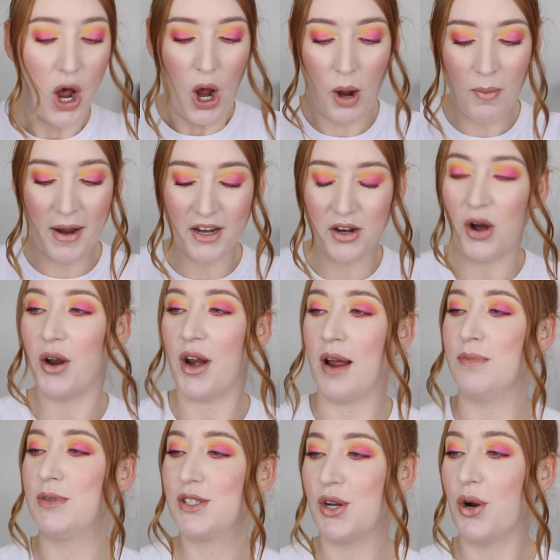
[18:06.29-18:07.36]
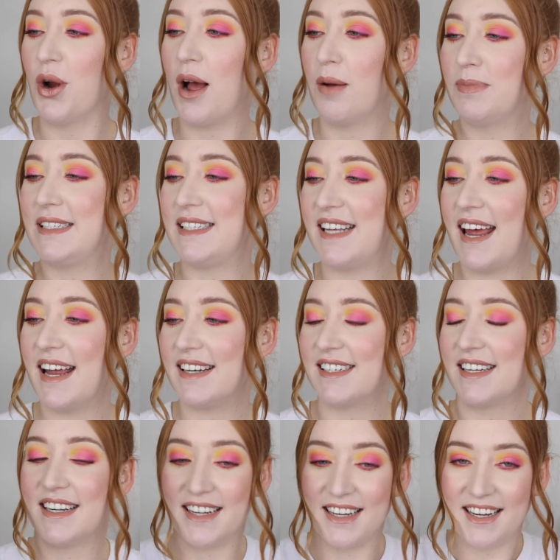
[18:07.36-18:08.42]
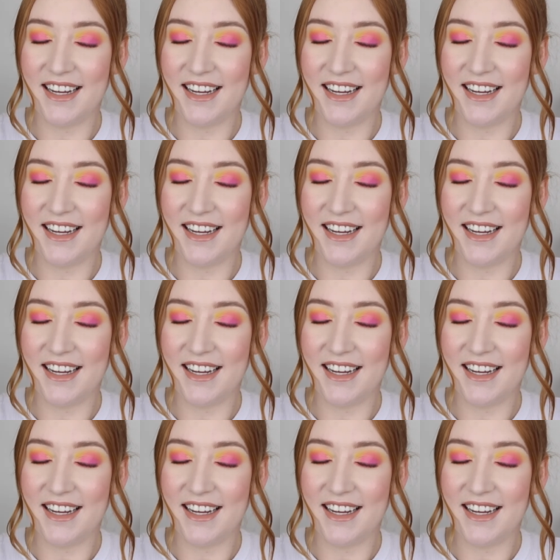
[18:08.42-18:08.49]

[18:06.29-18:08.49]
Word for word: Oh my god, I'm so upset